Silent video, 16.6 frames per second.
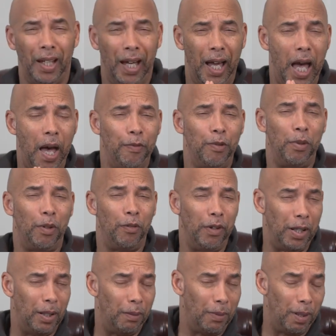I haven't been
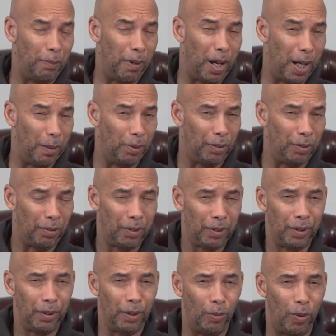reading my Bible
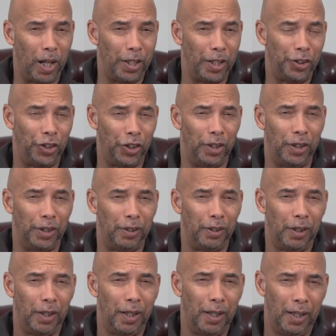the way I should,
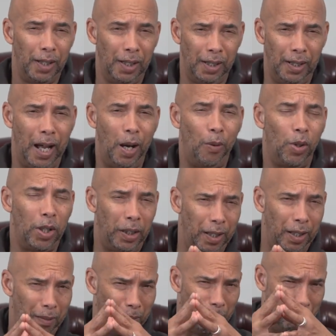and I want to
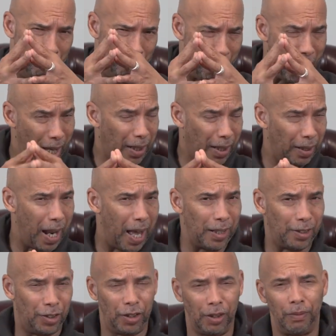get back in
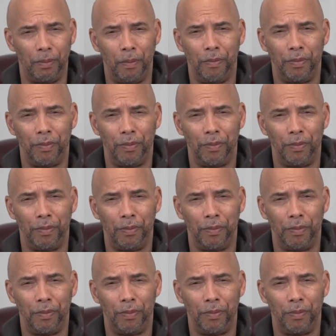action.